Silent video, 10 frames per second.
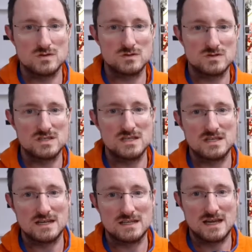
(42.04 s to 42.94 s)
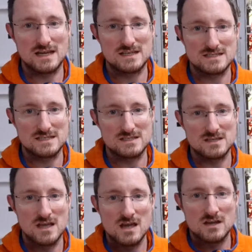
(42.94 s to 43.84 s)
see that it has these
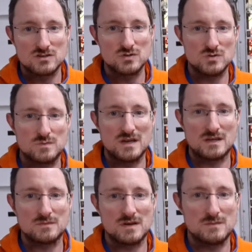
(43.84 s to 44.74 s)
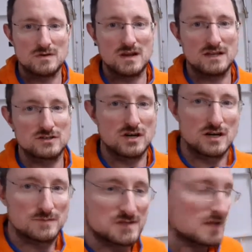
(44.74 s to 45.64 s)
two big manipulator
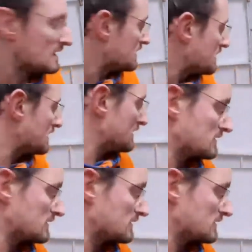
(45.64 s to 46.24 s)
arms. You